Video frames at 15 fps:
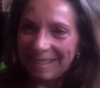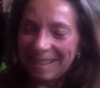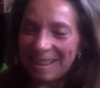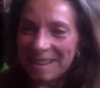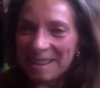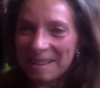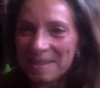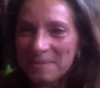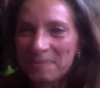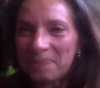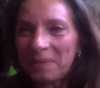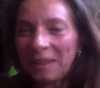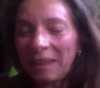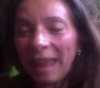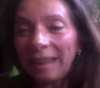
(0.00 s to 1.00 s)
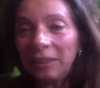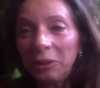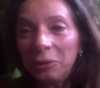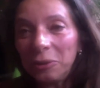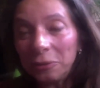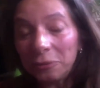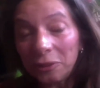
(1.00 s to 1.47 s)
And the
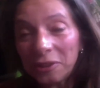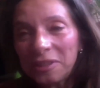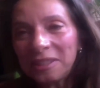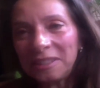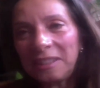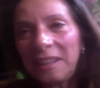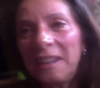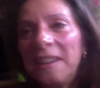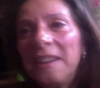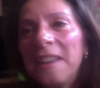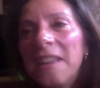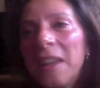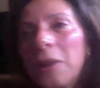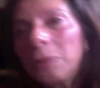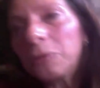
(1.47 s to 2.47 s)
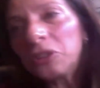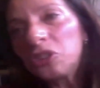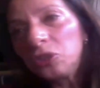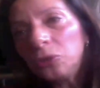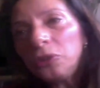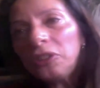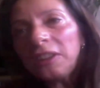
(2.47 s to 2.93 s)
university was
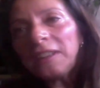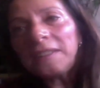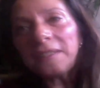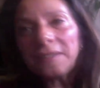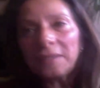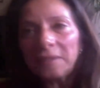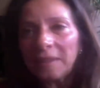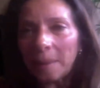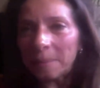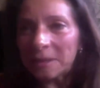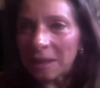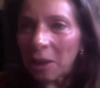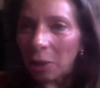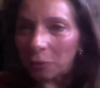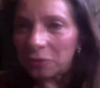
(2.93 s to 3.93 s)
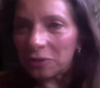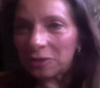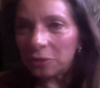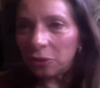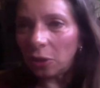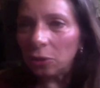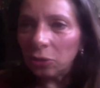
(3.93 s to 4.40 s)
doing it themselves,
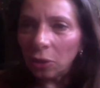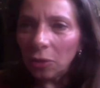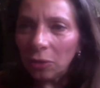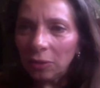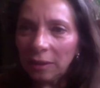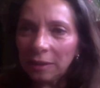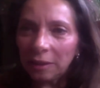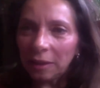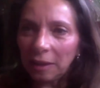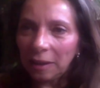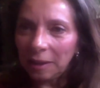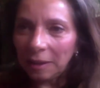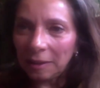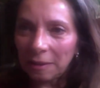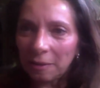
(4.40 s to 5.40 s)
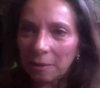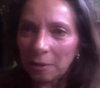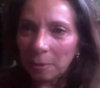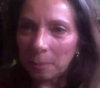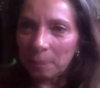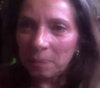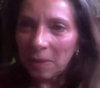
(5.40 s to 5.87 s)
not only the
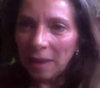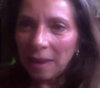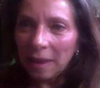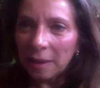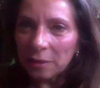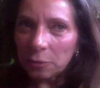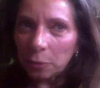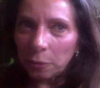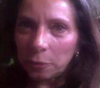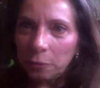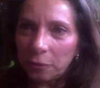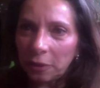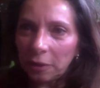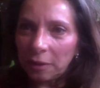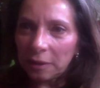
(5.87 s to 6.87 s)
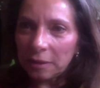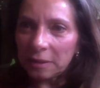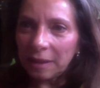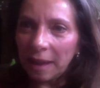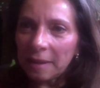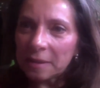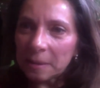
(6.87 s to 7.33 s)
sort of
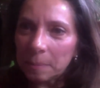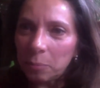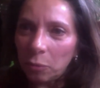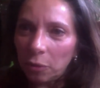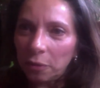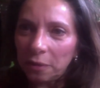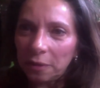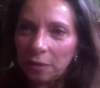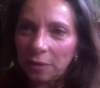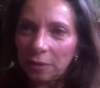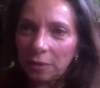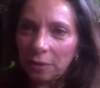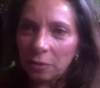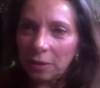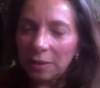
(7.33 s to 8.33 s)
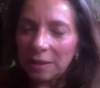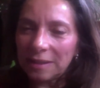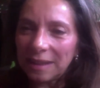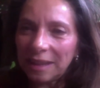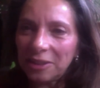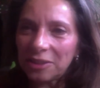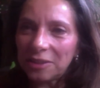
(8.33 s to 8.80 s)
state-supported
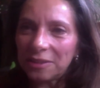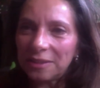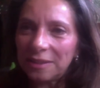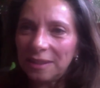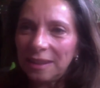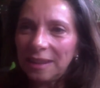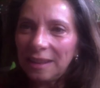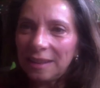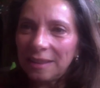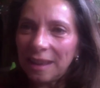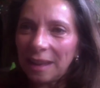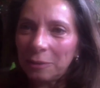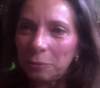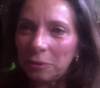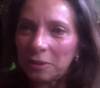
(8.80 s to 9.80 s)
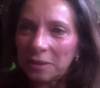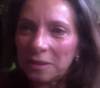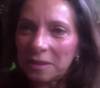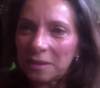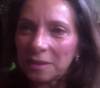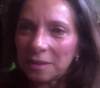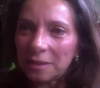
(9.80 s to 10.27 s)
organization that
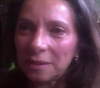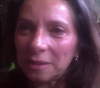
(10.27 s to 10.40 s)
was